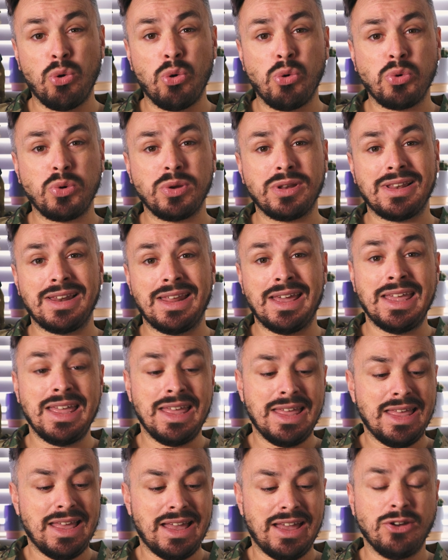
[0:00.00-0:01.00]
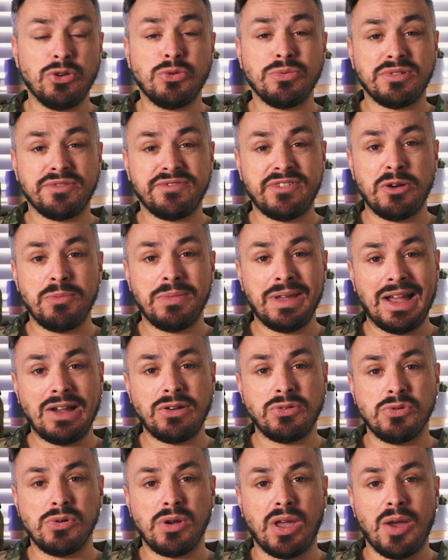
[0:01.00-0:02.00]
awkwardly and almost felt my
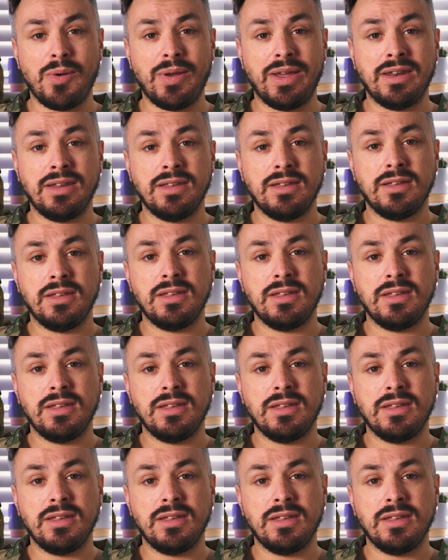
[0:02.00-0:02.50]
ankle going.